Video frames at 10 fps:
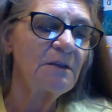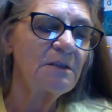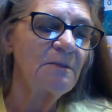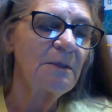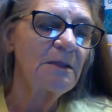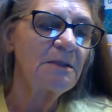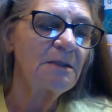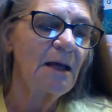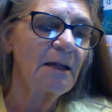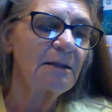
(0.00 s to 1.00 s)
this
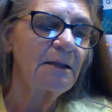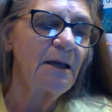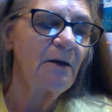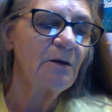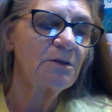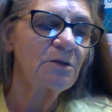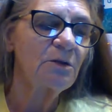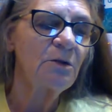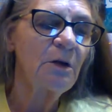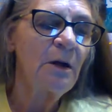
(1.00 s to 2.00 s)
many-sided
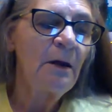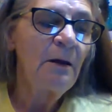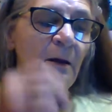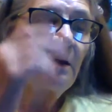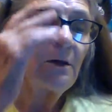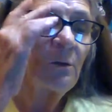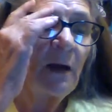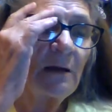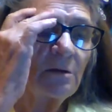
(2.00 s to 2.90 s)
character. And while